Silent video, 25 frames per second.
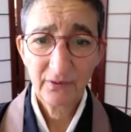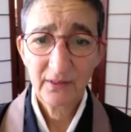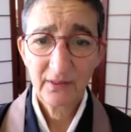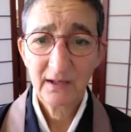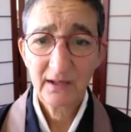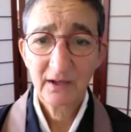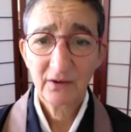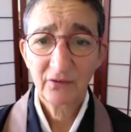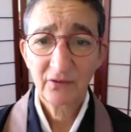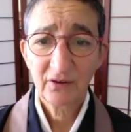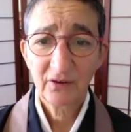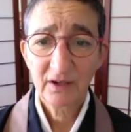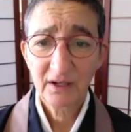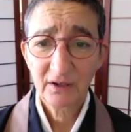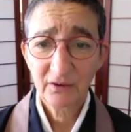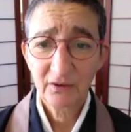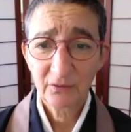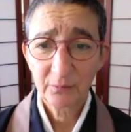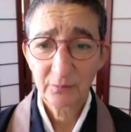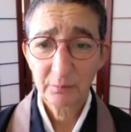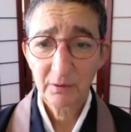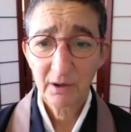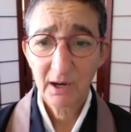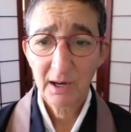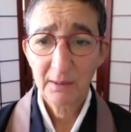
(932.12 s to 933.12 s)
If
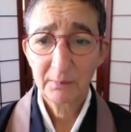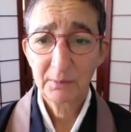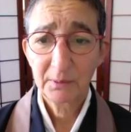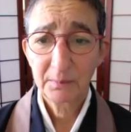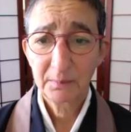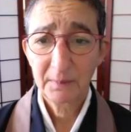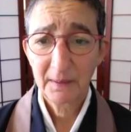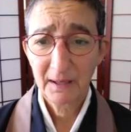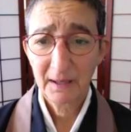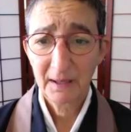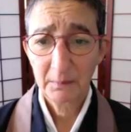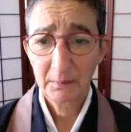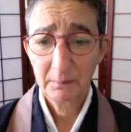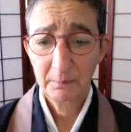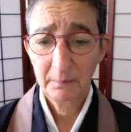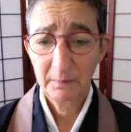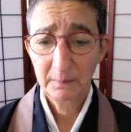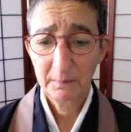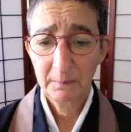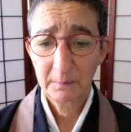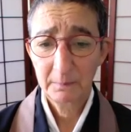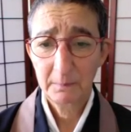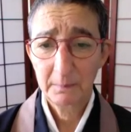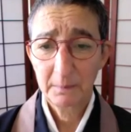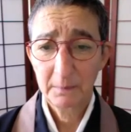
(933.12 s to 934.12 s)
everything is in its proper
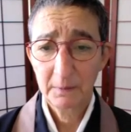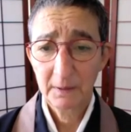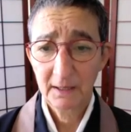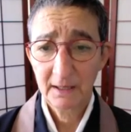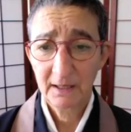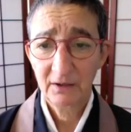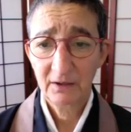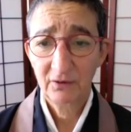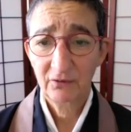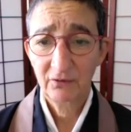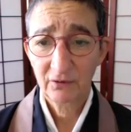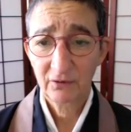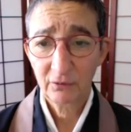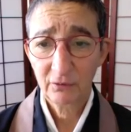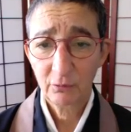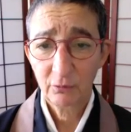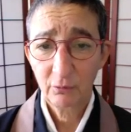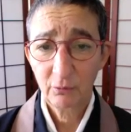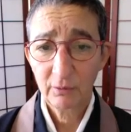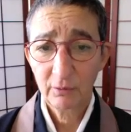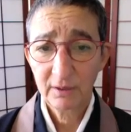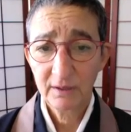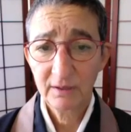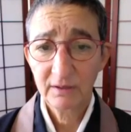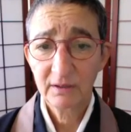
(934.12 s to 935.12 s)

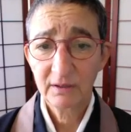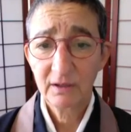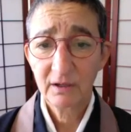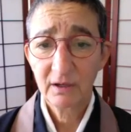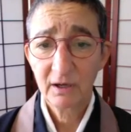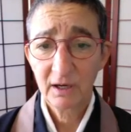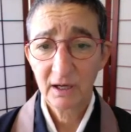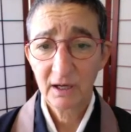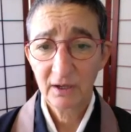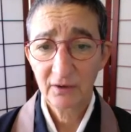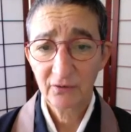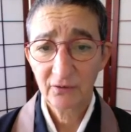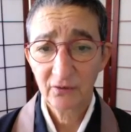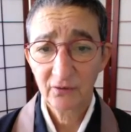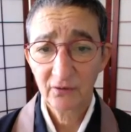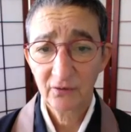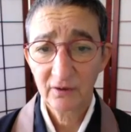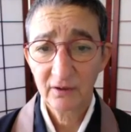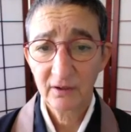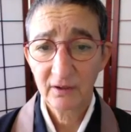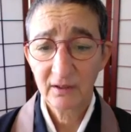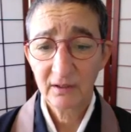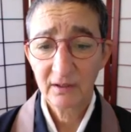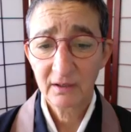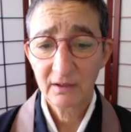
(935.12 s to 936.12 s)
place according to
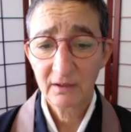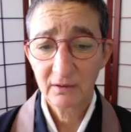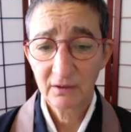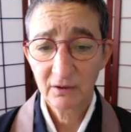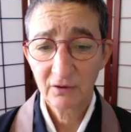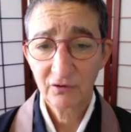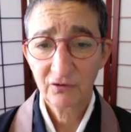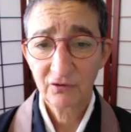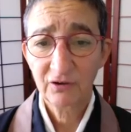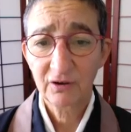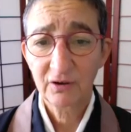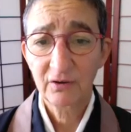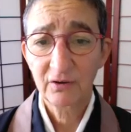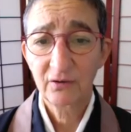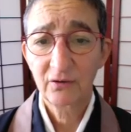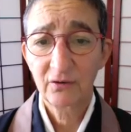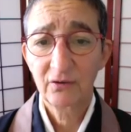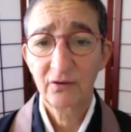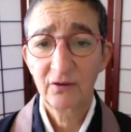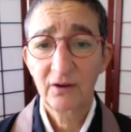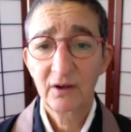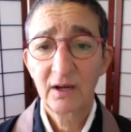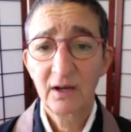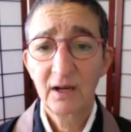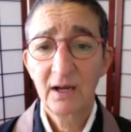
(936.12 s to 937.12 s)
causes and
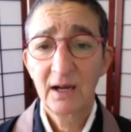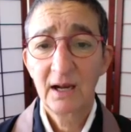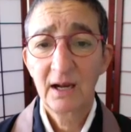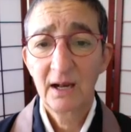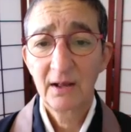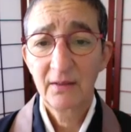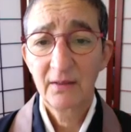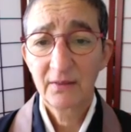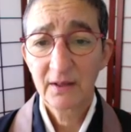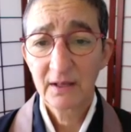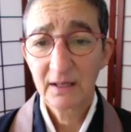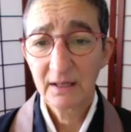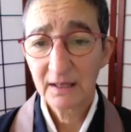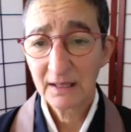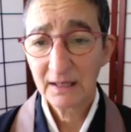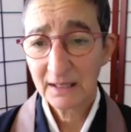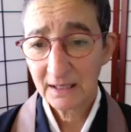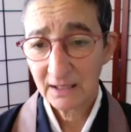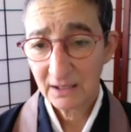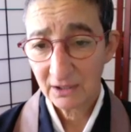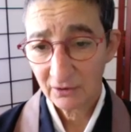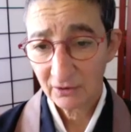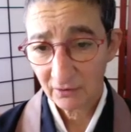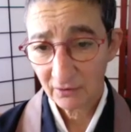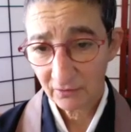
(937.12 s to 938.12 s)
conditions that
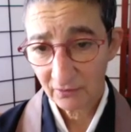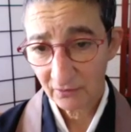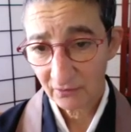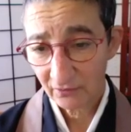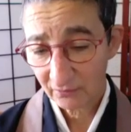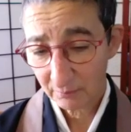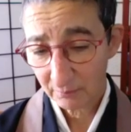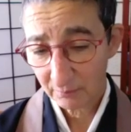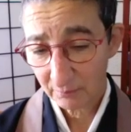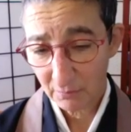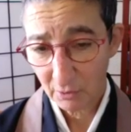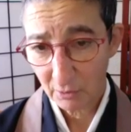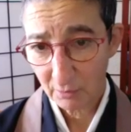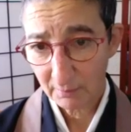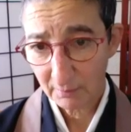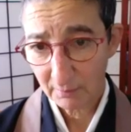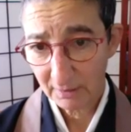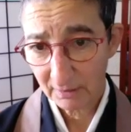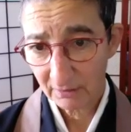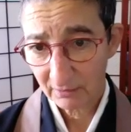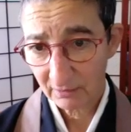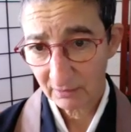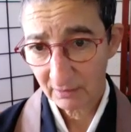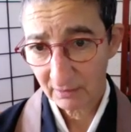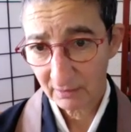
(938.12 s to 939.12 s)
lead to this moment,
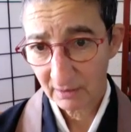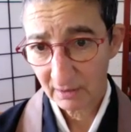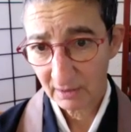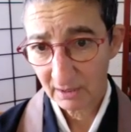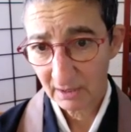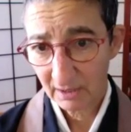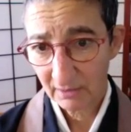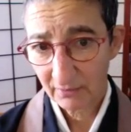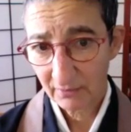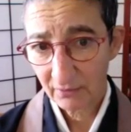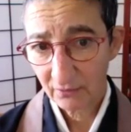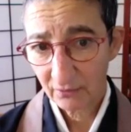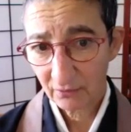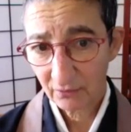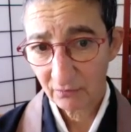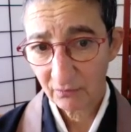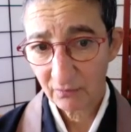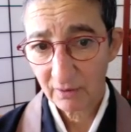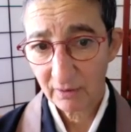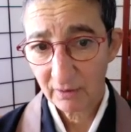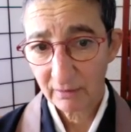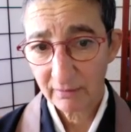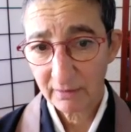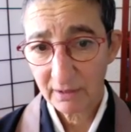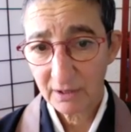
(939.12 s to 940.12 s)
this
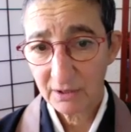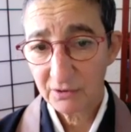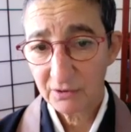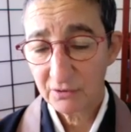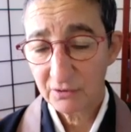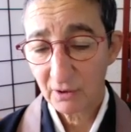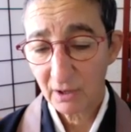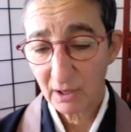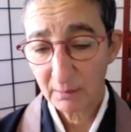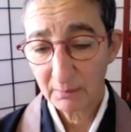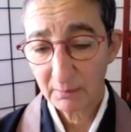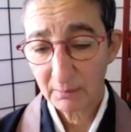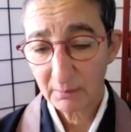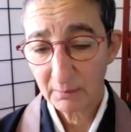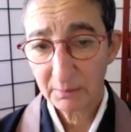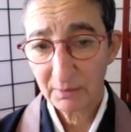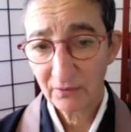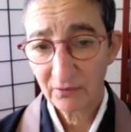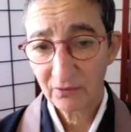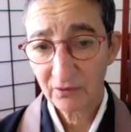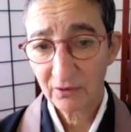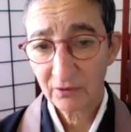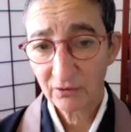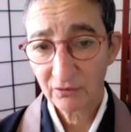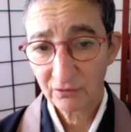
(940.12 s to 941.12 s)
very dharma
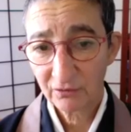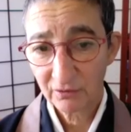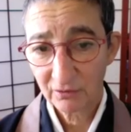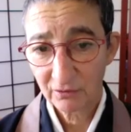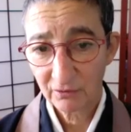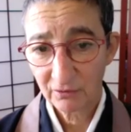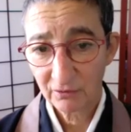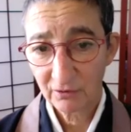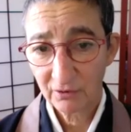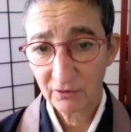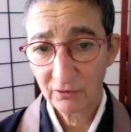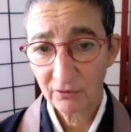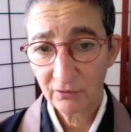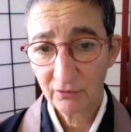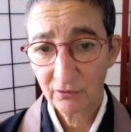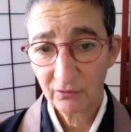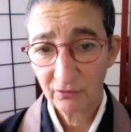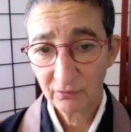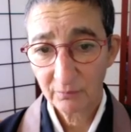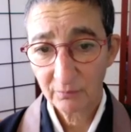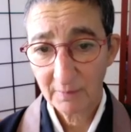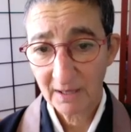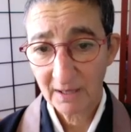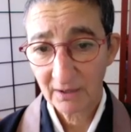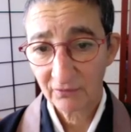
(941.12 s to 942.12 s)
position, to
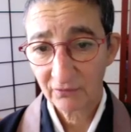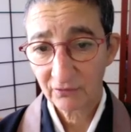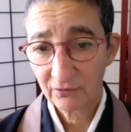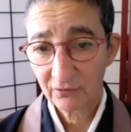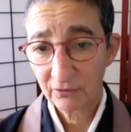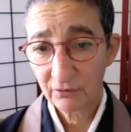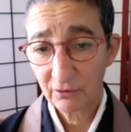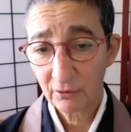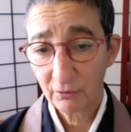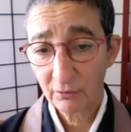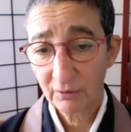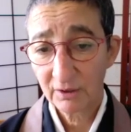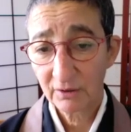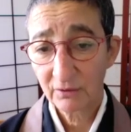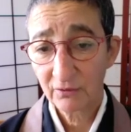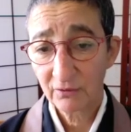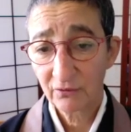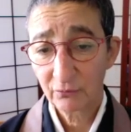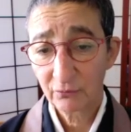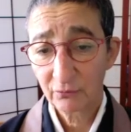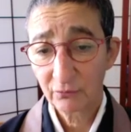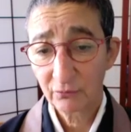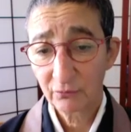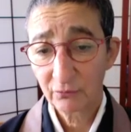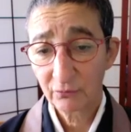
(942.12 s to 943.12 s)
use Master Dogen's,